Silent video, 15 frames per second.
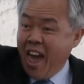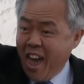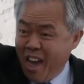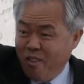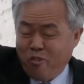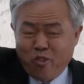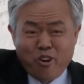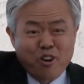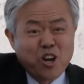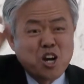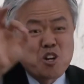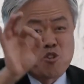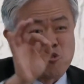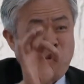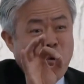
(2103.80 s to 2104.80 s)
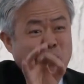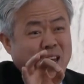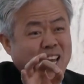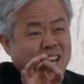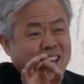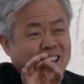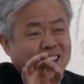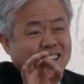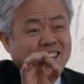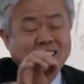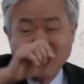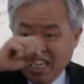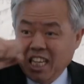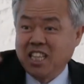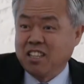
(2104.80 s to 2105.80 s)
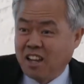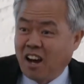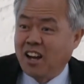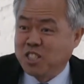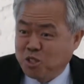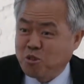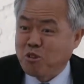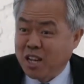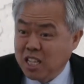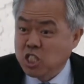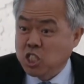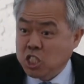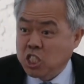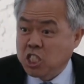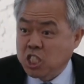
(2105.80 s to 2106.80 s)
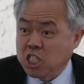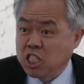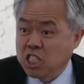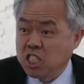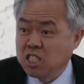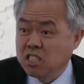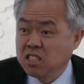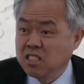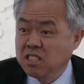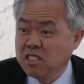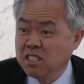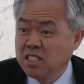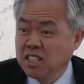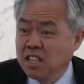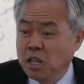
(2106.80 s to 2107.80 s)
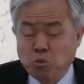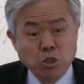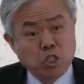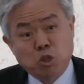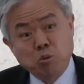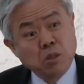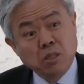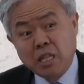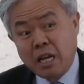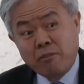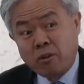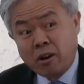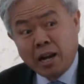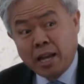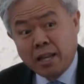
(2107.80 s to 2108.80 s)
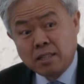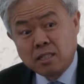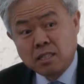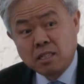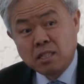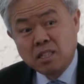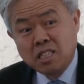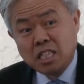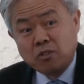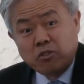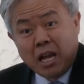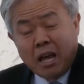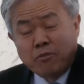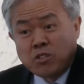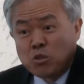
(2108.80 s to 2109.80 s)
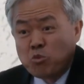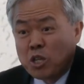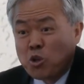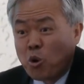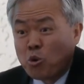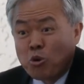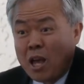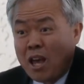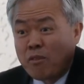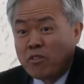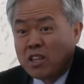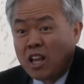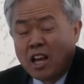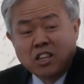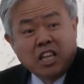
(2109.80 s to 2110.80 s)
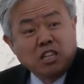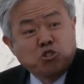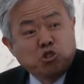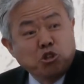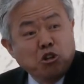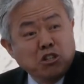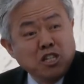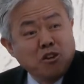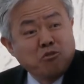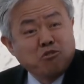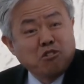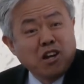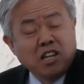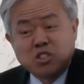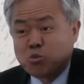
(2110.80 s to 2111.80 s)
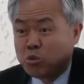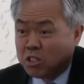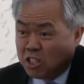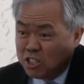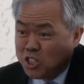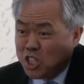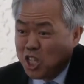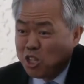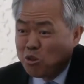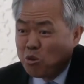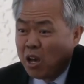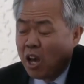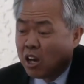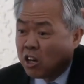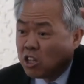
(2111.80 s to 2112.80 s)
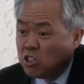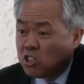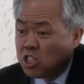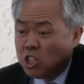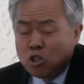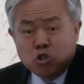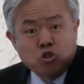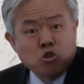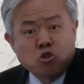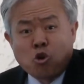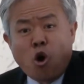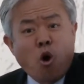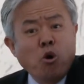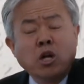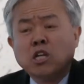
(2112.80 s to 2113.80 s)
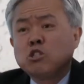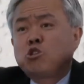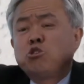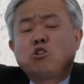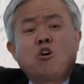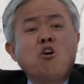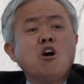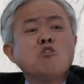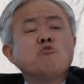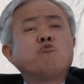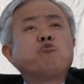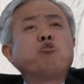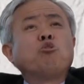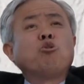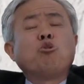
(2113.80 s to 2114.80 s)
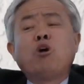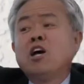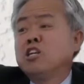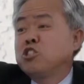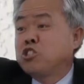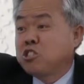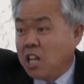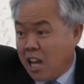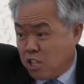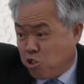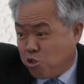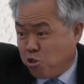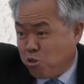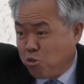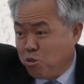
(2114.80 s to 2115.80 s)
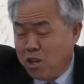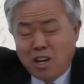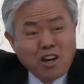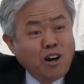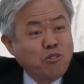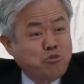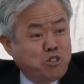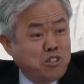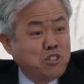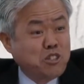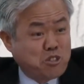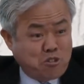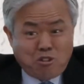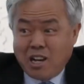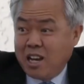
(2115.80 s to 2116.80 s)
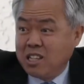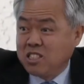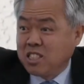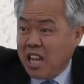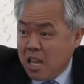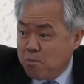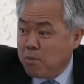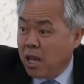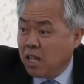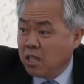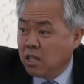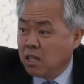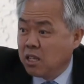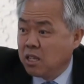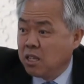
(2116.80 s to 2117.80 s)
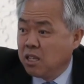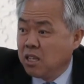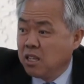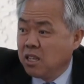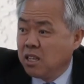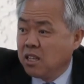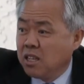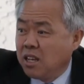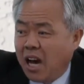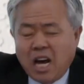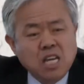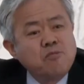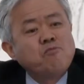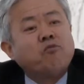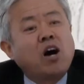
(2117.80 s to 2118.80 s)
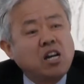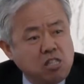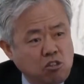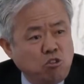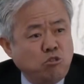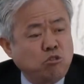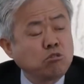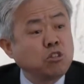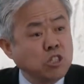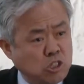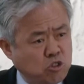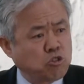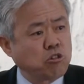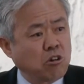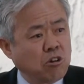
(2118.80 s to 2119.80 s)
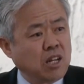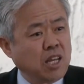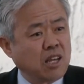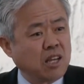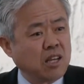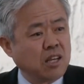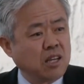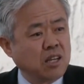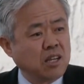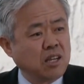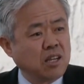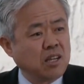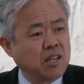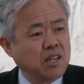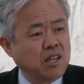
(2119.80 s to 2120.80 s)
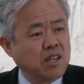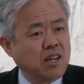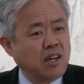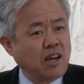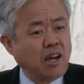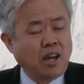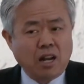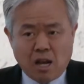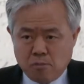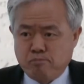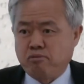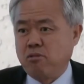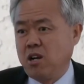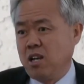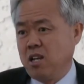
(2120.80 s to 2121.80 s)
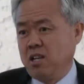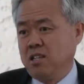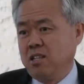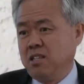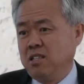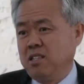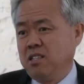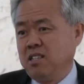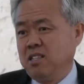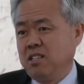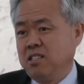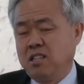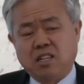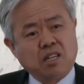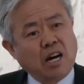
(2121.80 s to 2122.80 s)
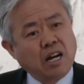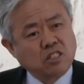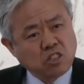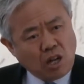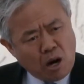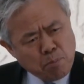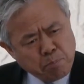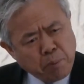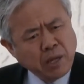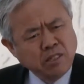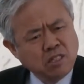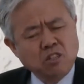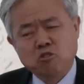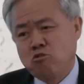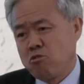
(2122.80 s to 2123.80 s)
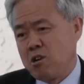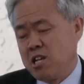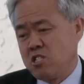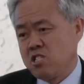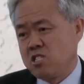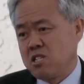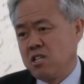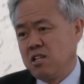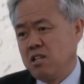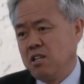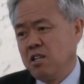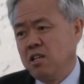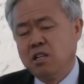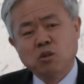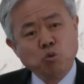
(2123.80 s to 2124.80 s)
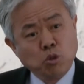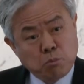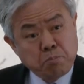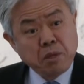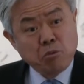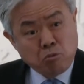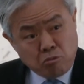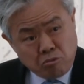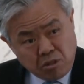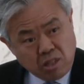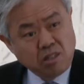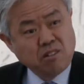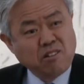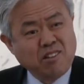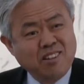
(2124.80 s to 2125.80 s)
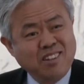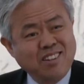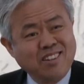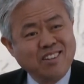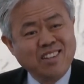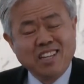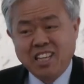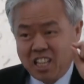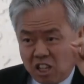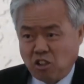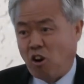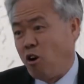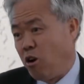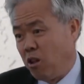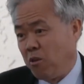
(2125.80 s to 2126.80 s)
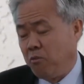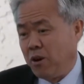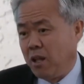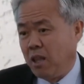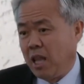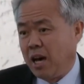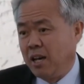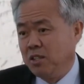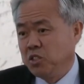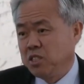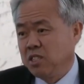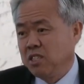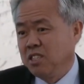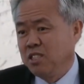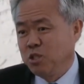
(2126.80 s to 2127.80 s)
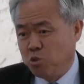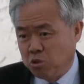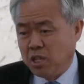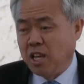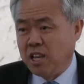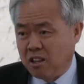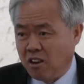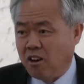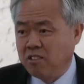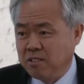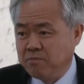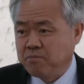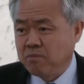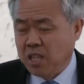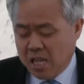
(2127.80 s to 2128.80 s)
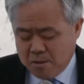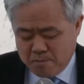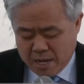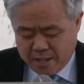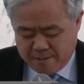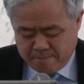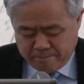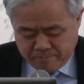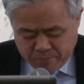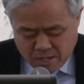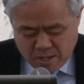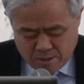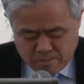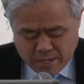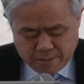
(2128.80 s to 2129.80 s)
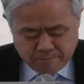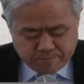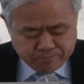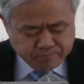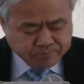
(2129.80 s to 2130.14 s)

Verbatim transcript: ever growing in God's grace, which will never end. Even after we go to heaven, that journey of grace will continue, continue to grow to the full statue of Jesus Christ. Amen? Amen. I invite you to this journey, and I pray that God's abundant grace would be real in all of our lives today and on. Amen. Amen.